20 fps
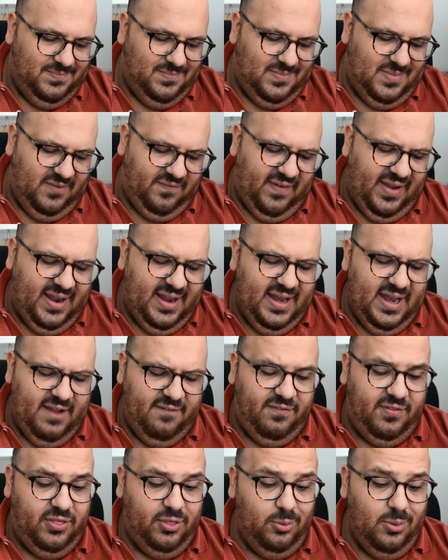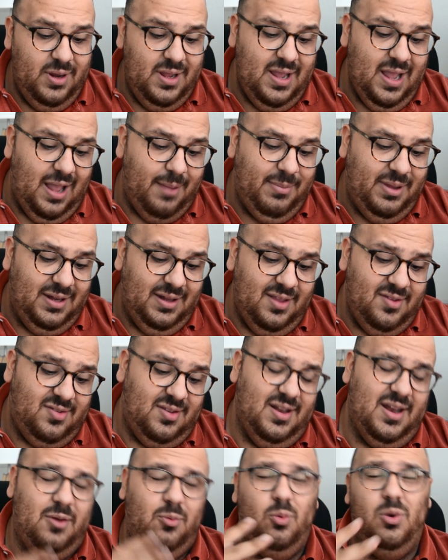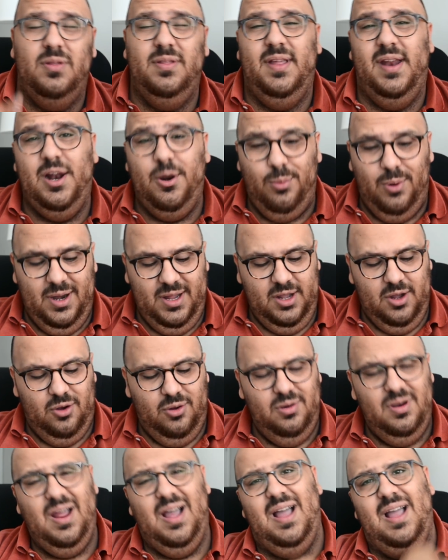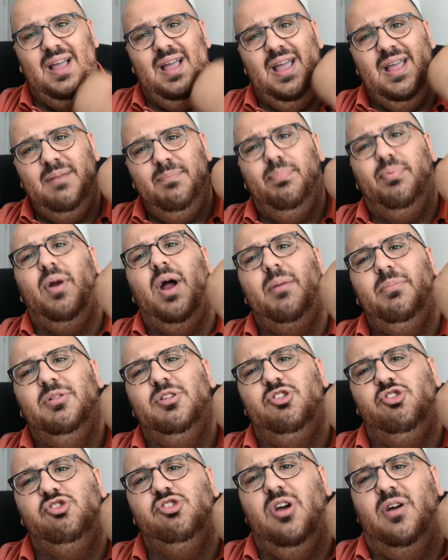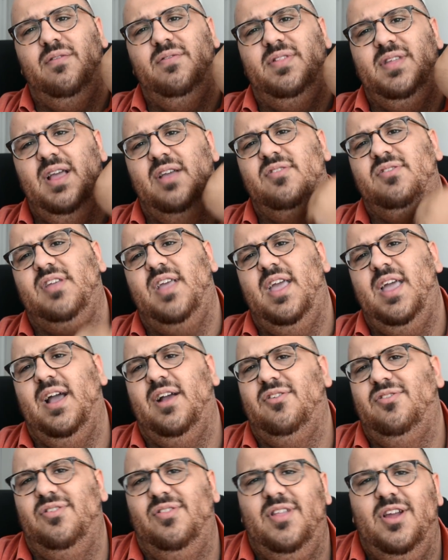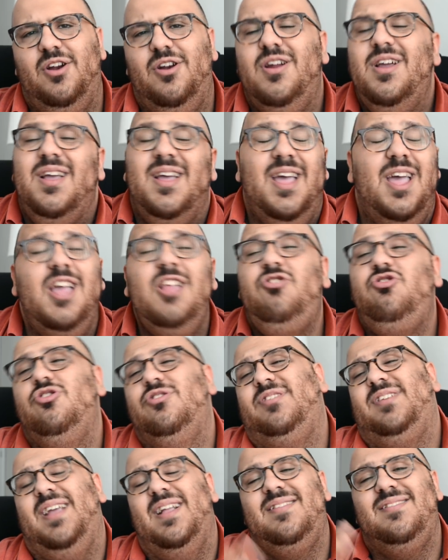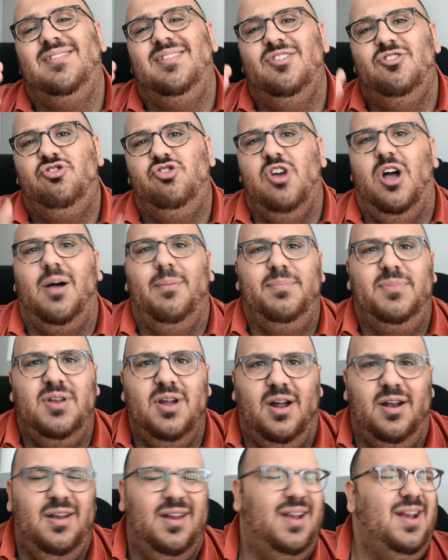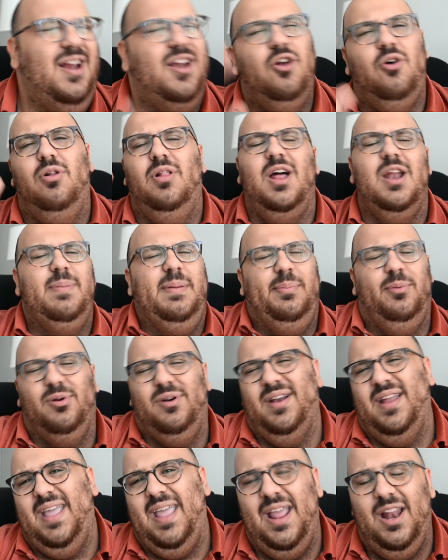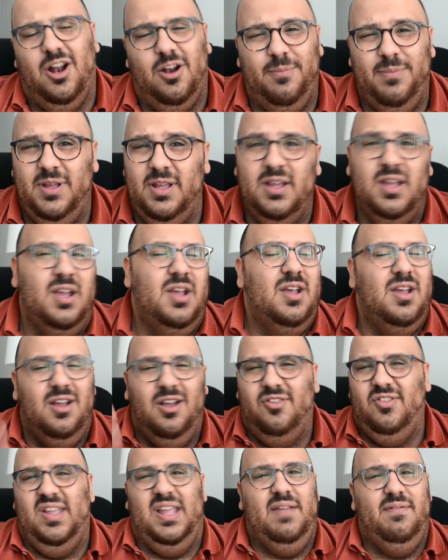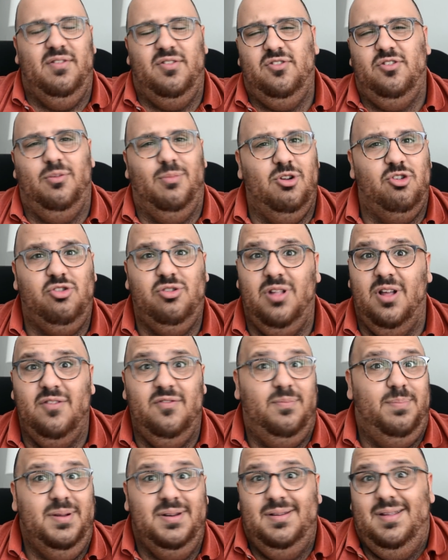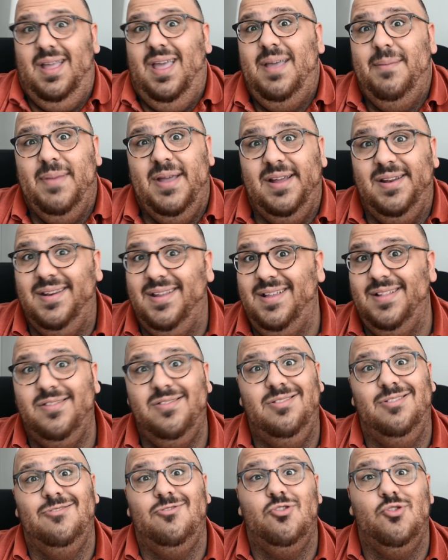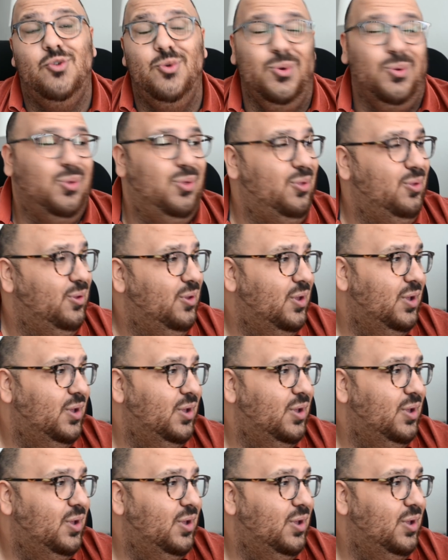If I can have 3, listen, and one that I already own, I'd probably shove the SKX in there. It just gets the job done, and I know a lot of people are going to hate on me because they give it so much love, but hey man, it's the truth.